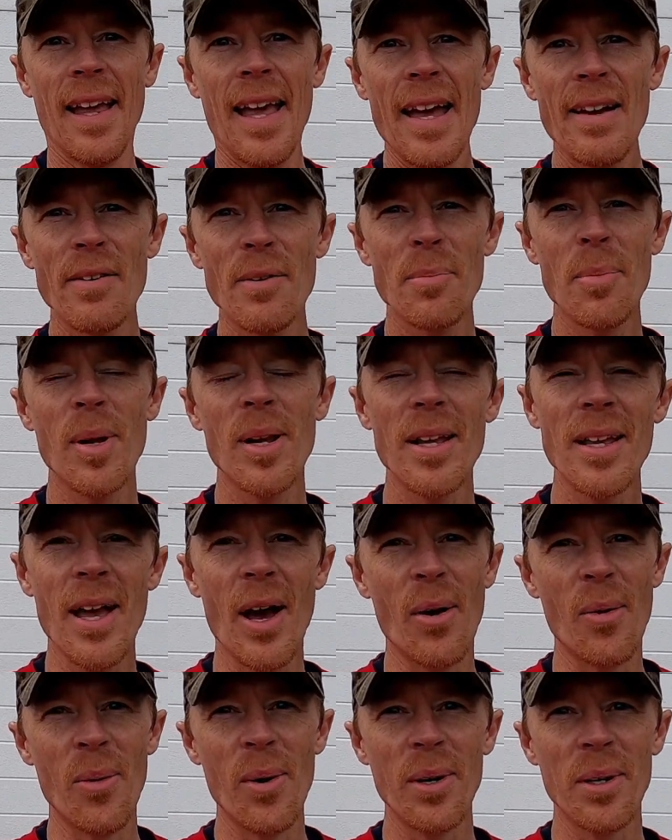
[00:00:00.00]
Hey everybody,
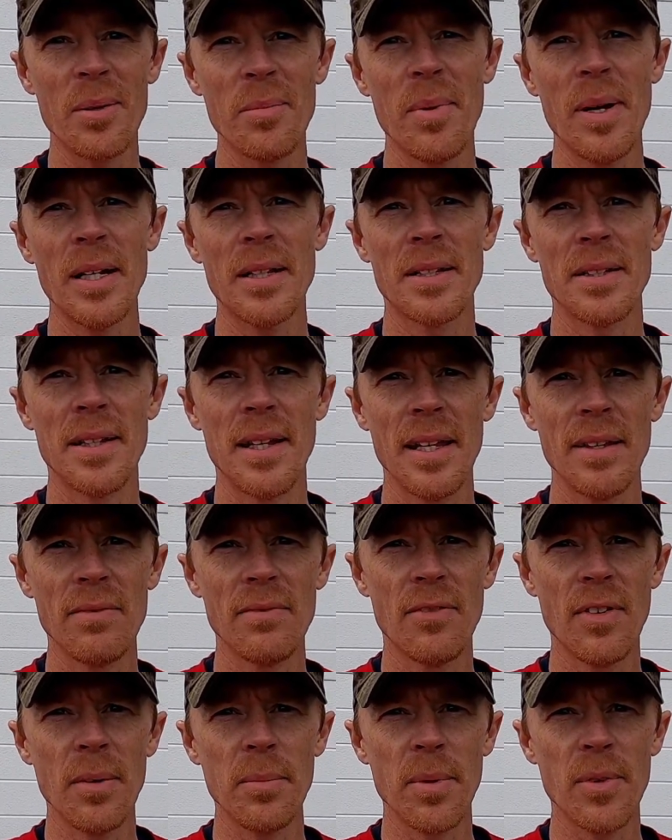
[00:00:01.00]
welcome back to
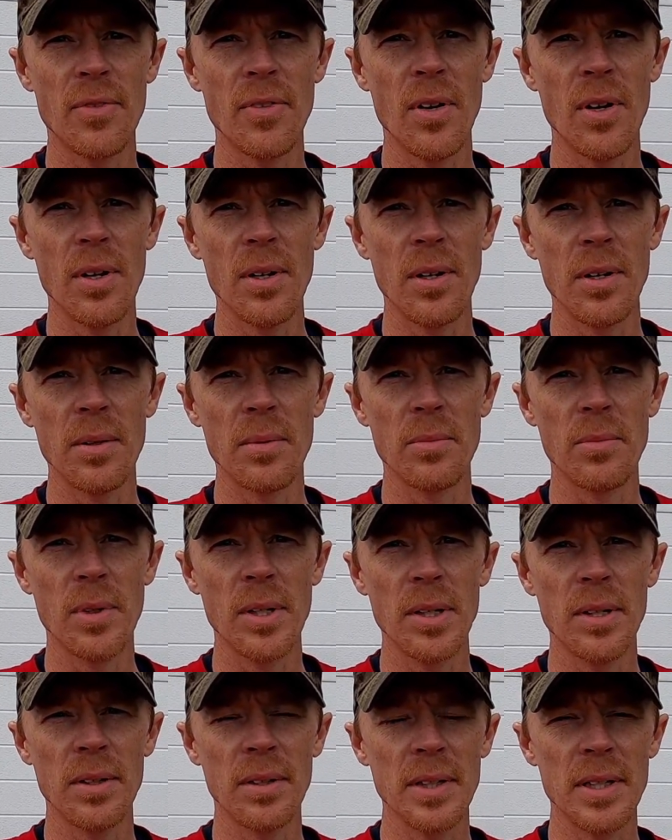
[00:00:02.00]
DeHaven Family Farm.
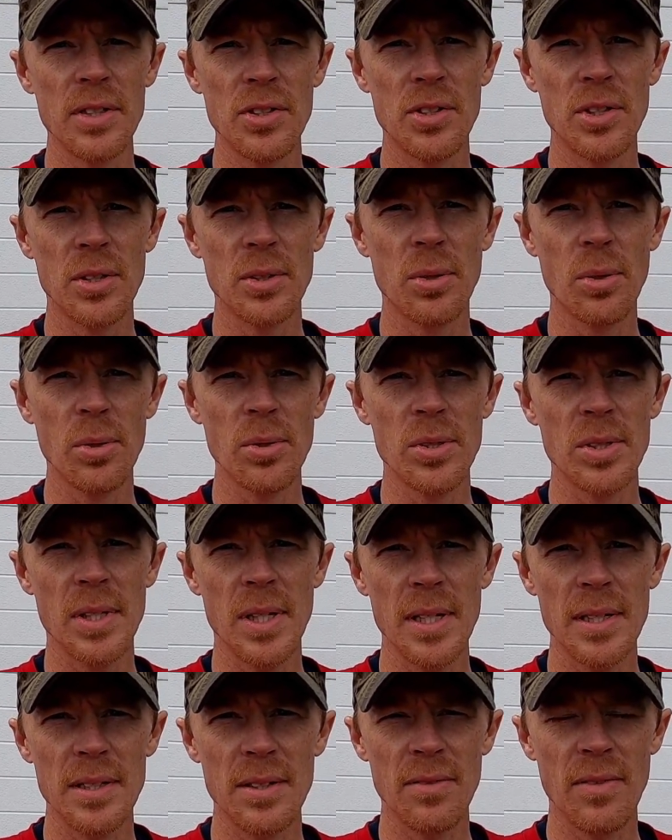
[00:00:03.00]
We are inching towards
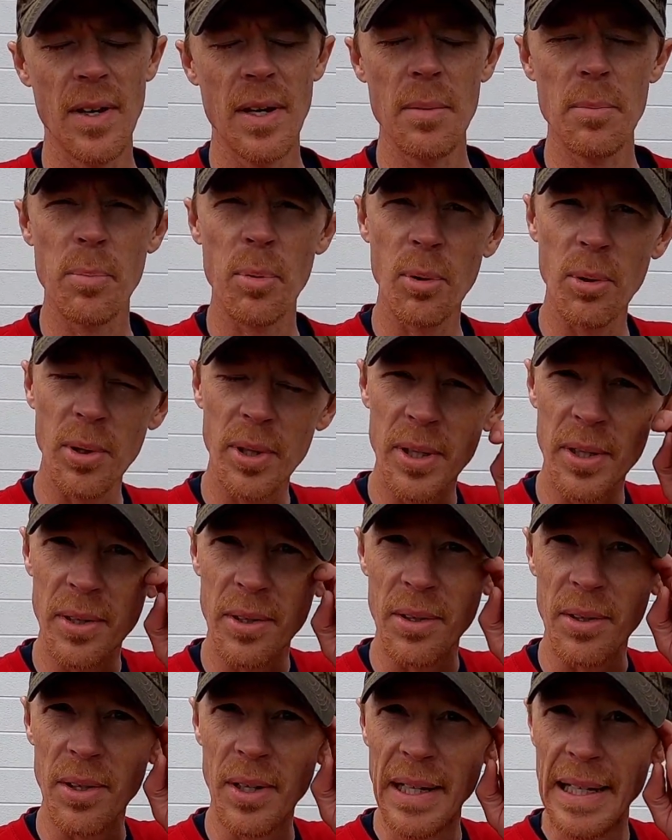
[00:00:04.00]
the end of April
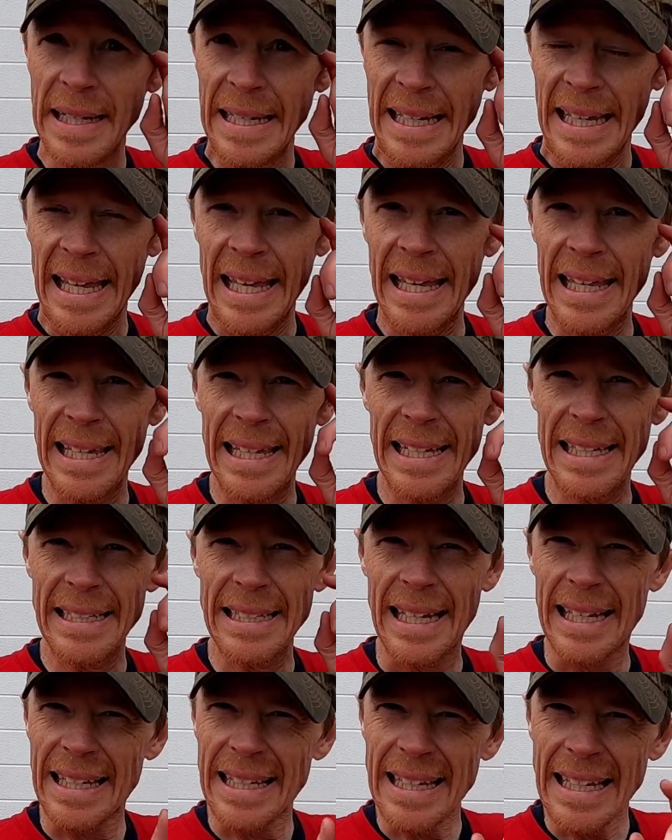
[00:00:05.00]
here,
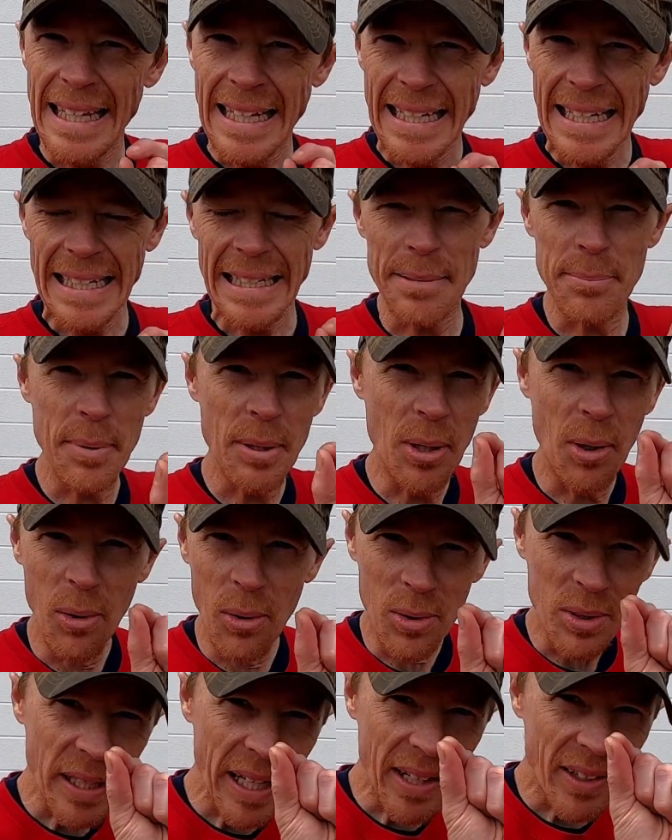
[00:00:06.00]
and I kind of been
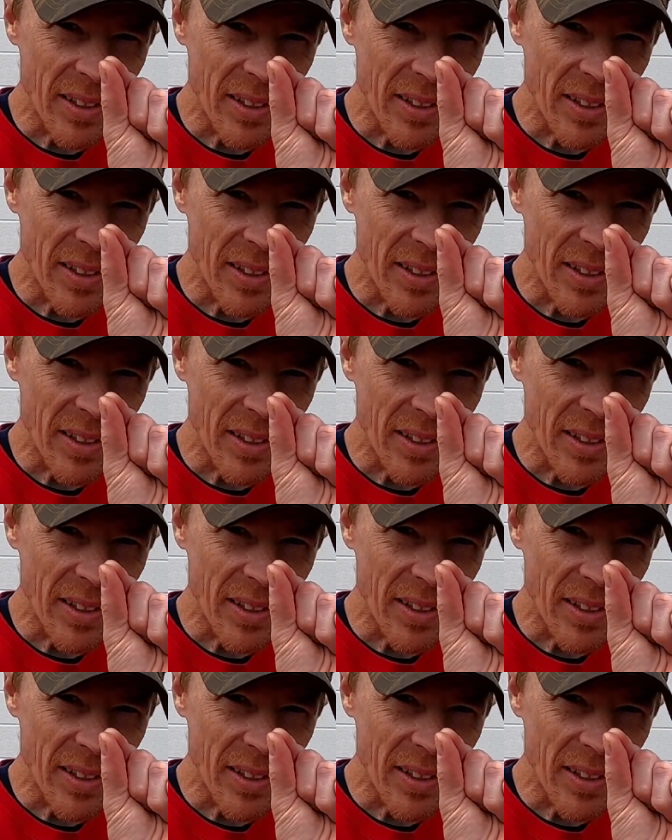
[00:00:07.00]
holding